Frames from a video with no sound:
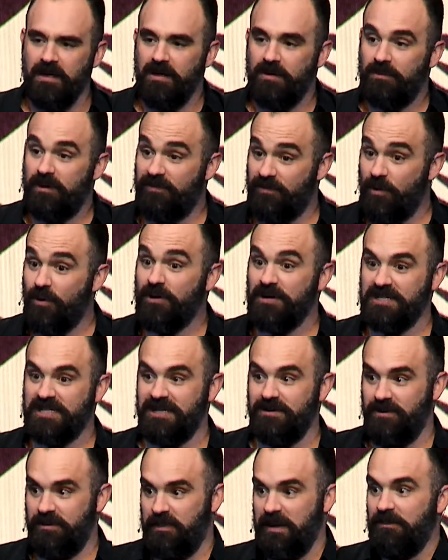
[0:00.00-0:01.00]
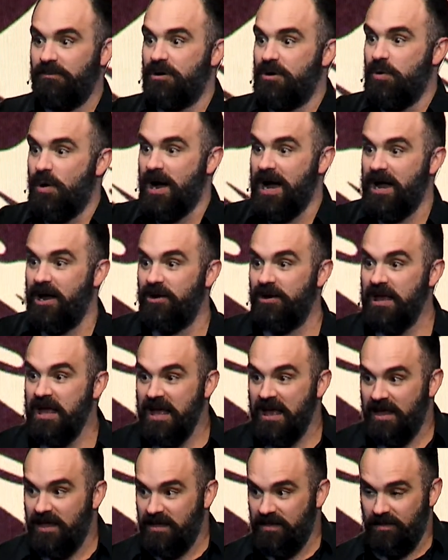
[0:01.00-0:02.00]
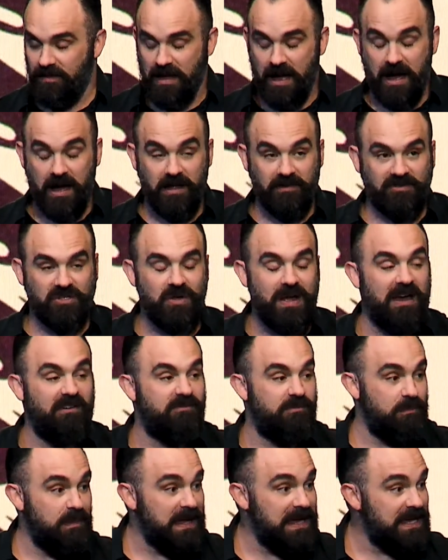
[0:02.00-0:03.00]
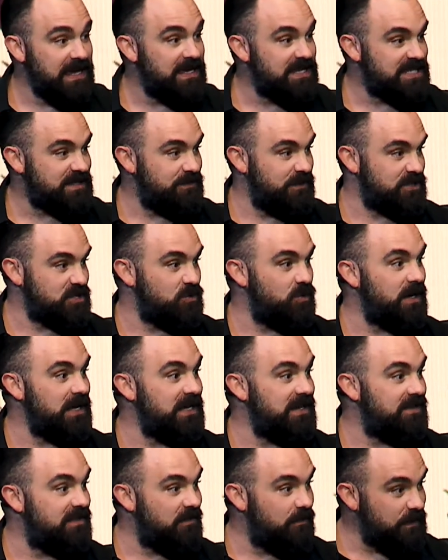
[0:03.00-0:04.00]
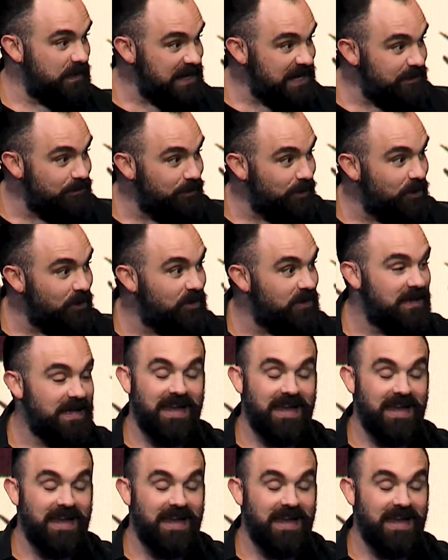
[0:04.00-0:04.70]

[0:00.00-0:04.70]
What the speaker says: Well, of course, it would be required to have peace between the people